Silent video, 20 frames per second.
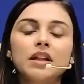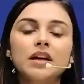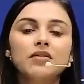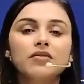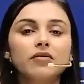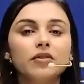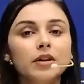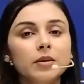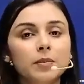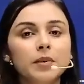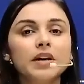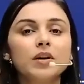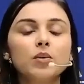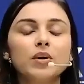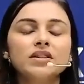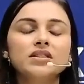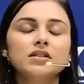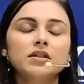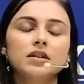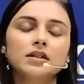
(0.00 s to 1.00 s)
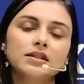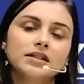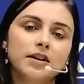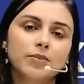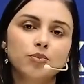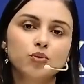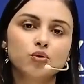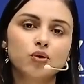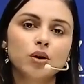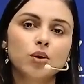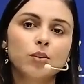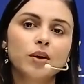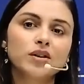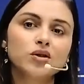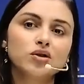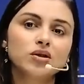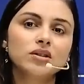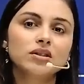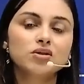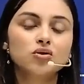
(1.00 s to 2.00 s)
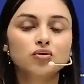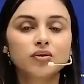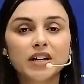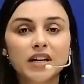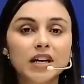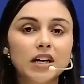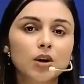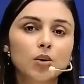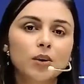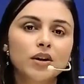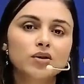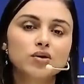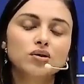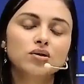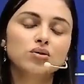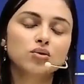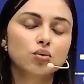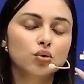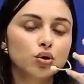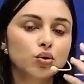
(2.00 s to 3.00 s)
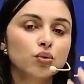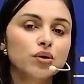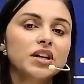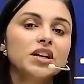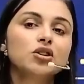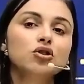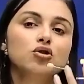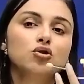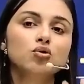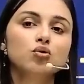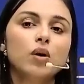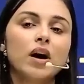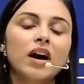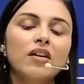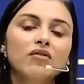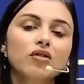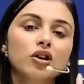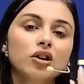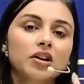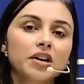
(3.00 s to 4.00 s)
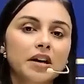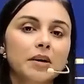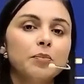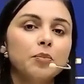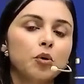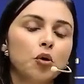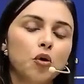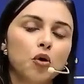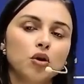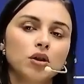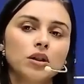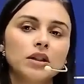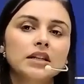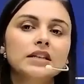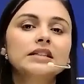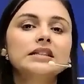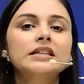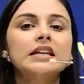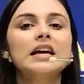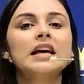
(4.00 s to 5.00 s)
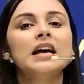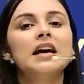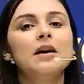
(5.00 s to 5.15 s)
they will be conceptual questions tricky questions so you need to have a grip on this